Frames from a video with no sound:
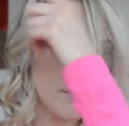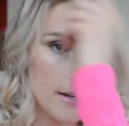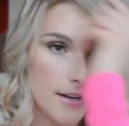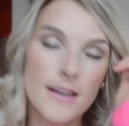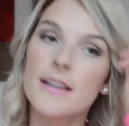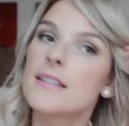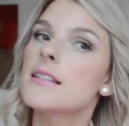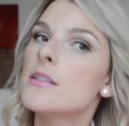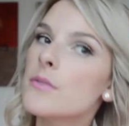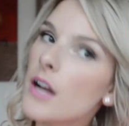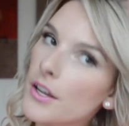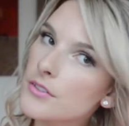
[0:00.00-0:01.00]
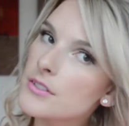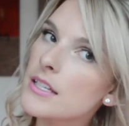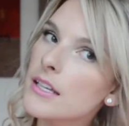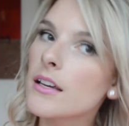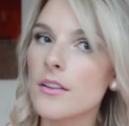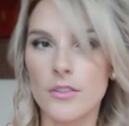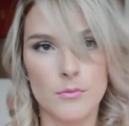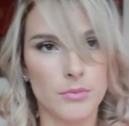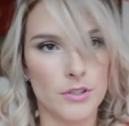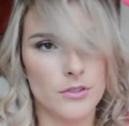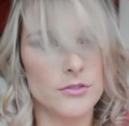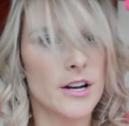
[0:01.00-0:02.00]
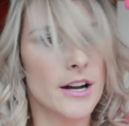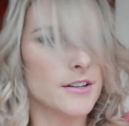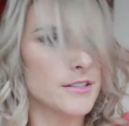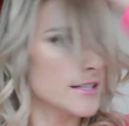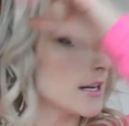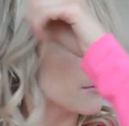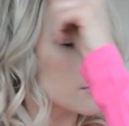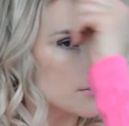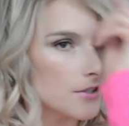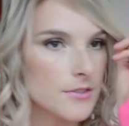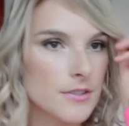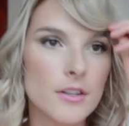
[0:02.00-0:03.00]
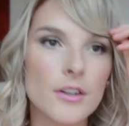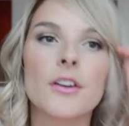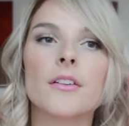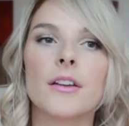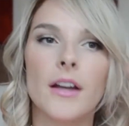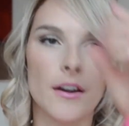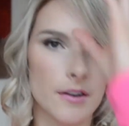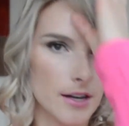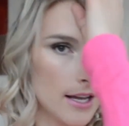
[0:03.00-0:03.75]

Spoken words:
But since we're not using the blow dryer today, we're just using the curling iron,